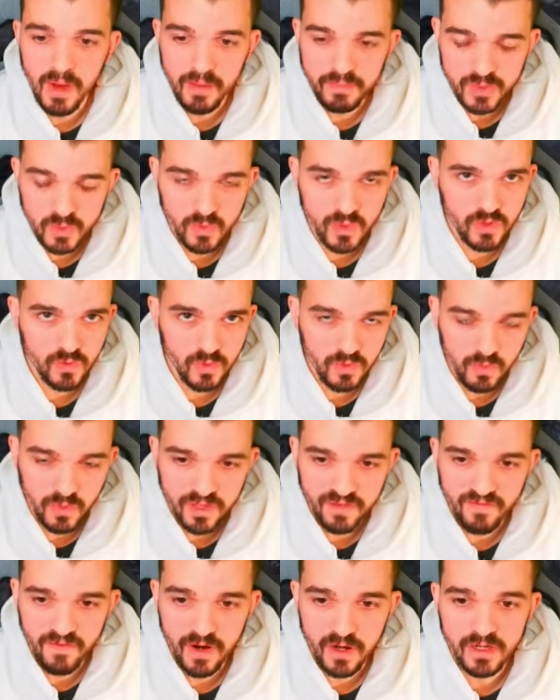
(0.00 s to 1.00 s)
10 maps with good
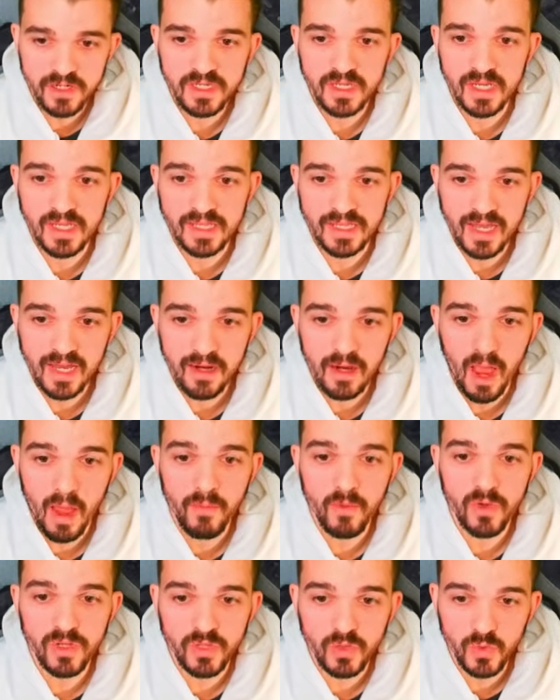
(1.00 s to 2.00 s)
modifiers, and then
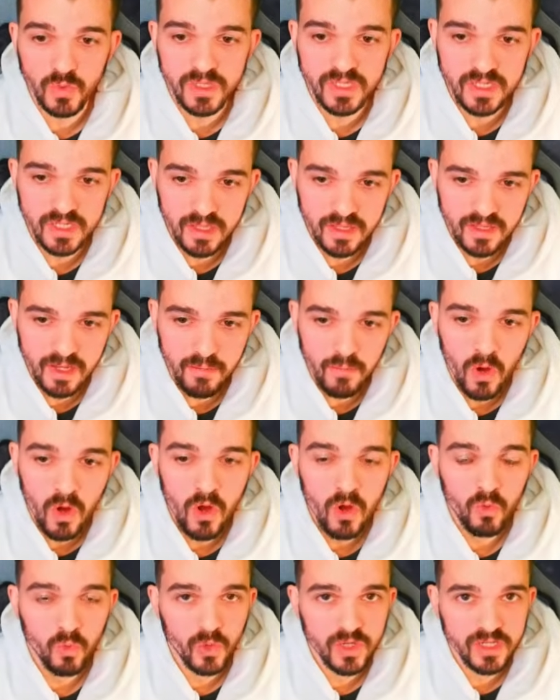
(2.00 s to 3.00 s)
I'm going to instill them
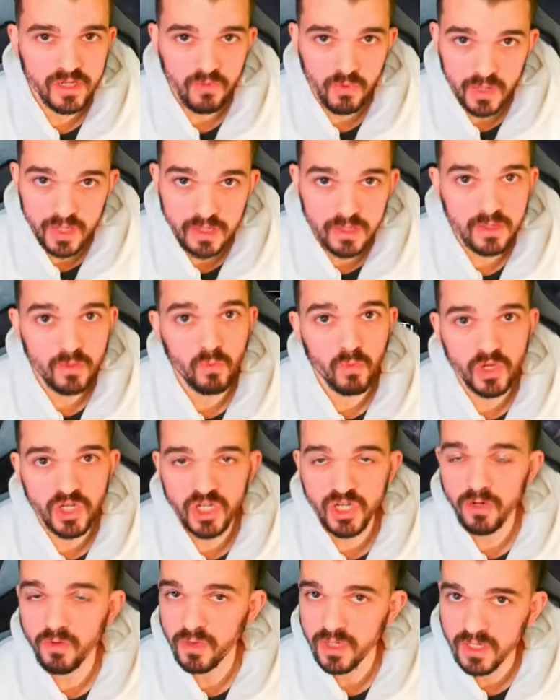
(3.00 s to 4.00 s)
with grid,
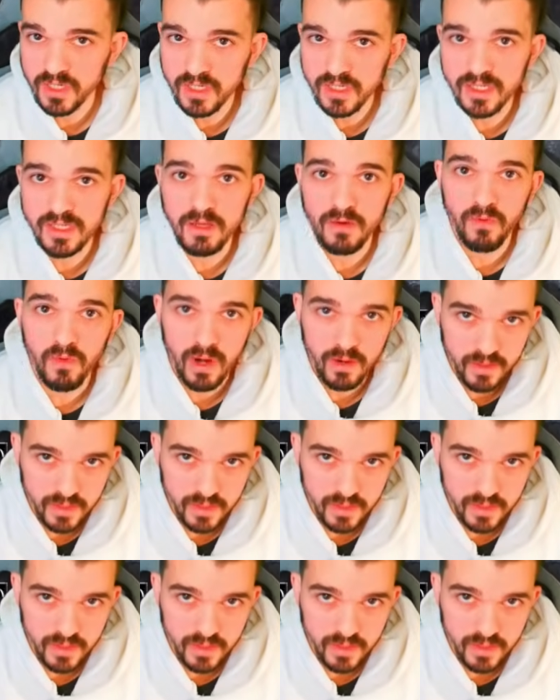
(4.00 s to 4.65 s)
which increase the